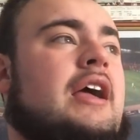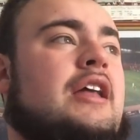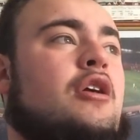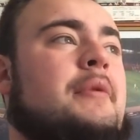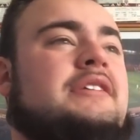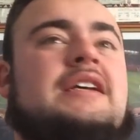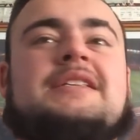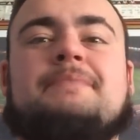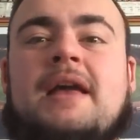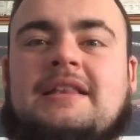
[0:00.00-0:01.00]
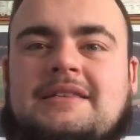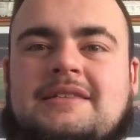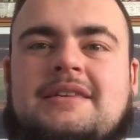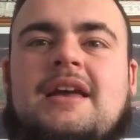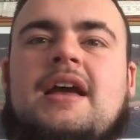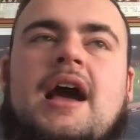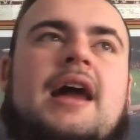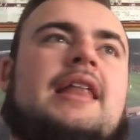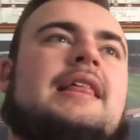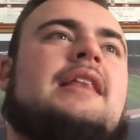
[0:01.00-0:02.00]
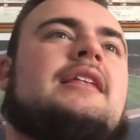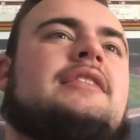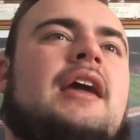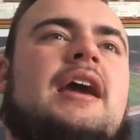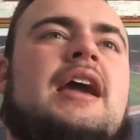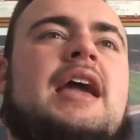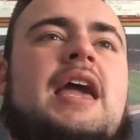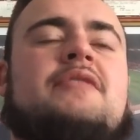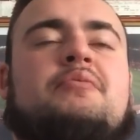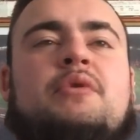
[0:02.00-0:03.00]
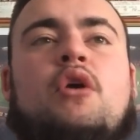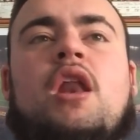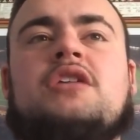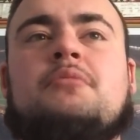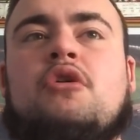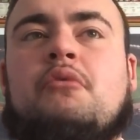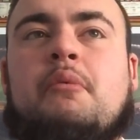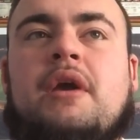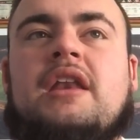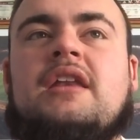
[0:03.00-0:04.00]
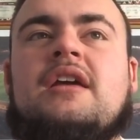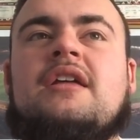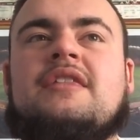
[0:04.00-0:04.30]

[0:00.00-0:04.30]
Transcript: You know what I mean? It's expense. And at the end of the day, if we go there tomorrow and we win,